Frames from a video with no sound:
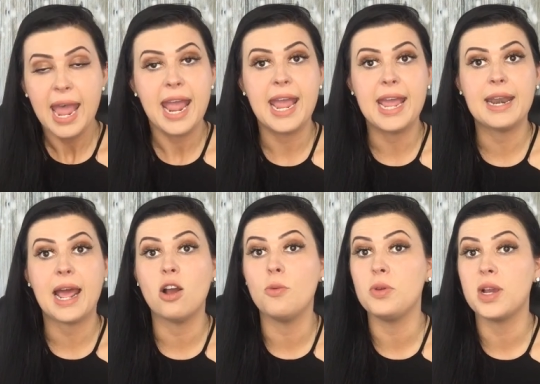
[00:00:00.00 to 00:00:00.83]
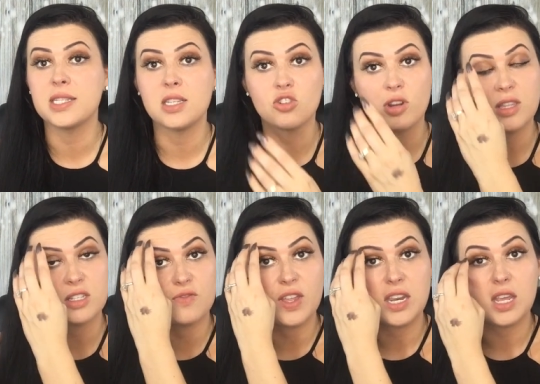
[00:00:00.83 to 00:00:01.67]
and I hope you guys enjoy
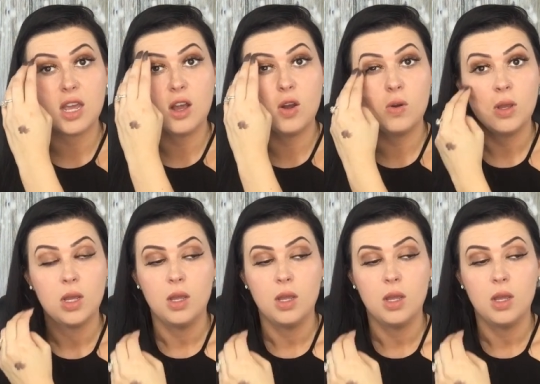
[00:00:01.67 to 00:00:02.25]
this video.